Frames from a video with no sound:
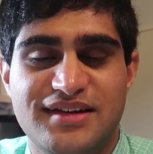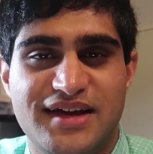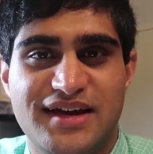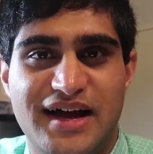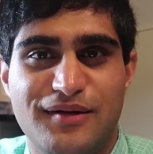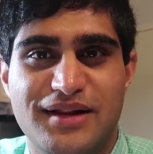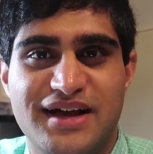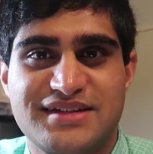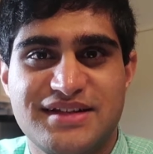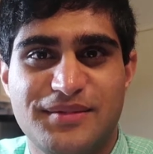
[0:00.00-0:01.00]
then I will
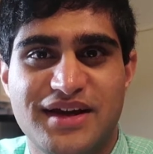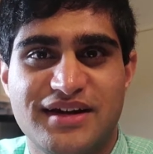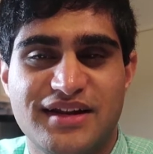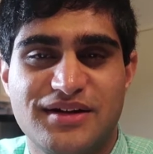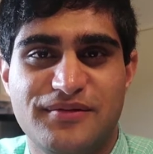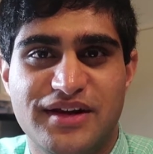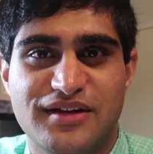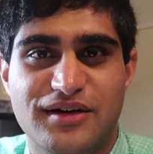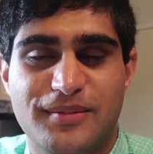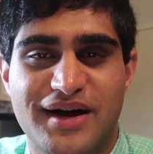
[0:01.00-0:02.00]
actually make another
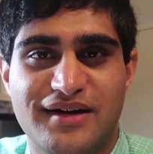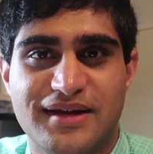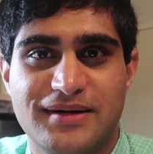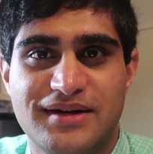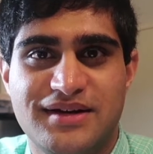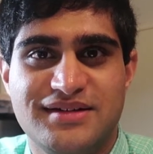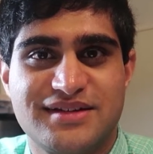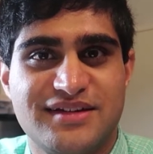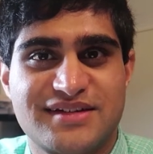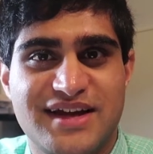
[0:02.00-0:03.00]
video about it.
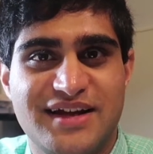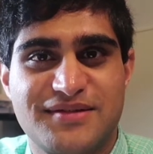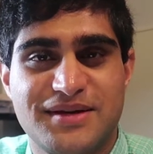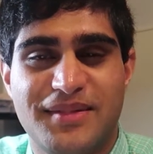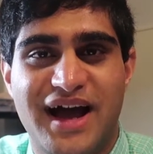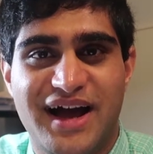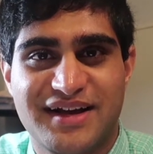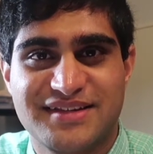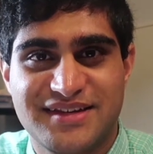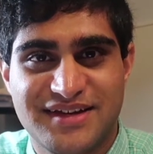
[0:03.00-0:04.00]
So there's kind of some hacks.